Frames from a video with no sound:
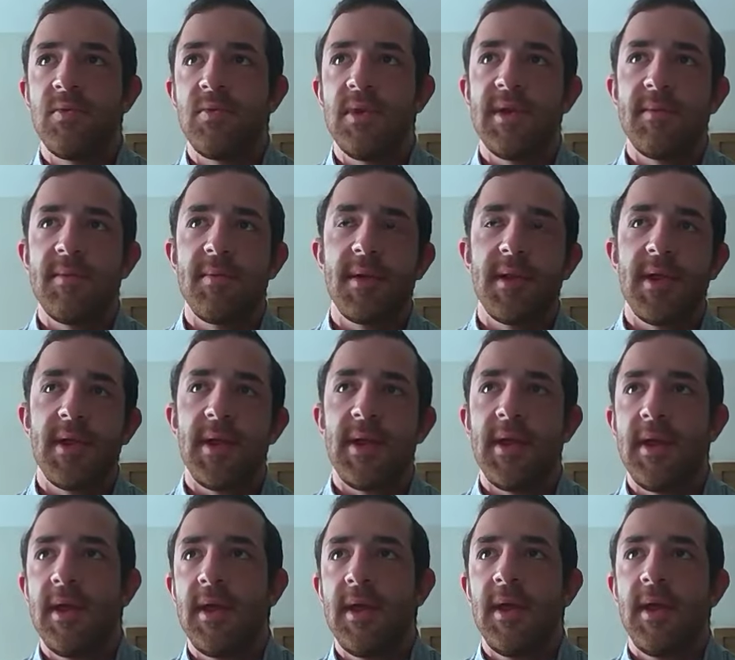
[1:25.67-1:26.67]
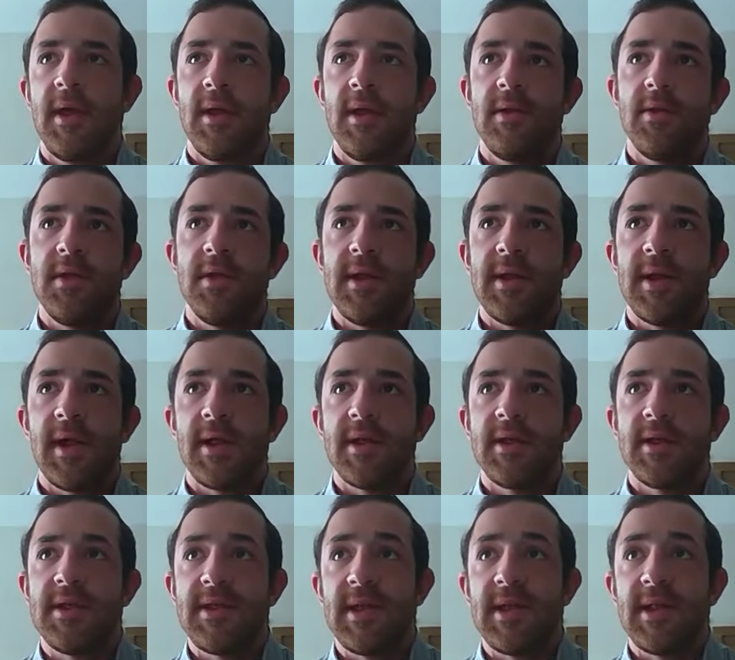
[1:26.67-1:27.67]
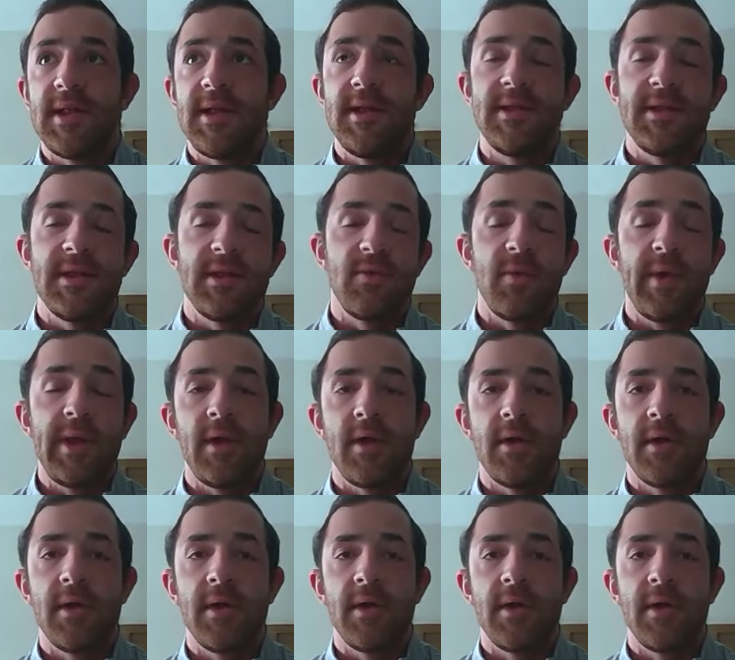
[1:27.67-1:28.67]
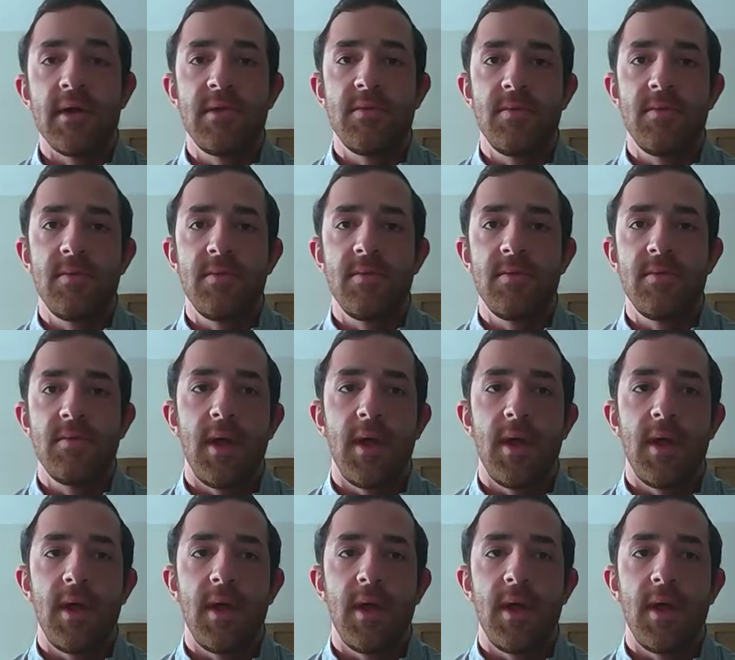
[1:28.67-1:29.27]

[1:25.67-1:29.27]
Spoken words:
We typically do the analysis at least at 20 hertz.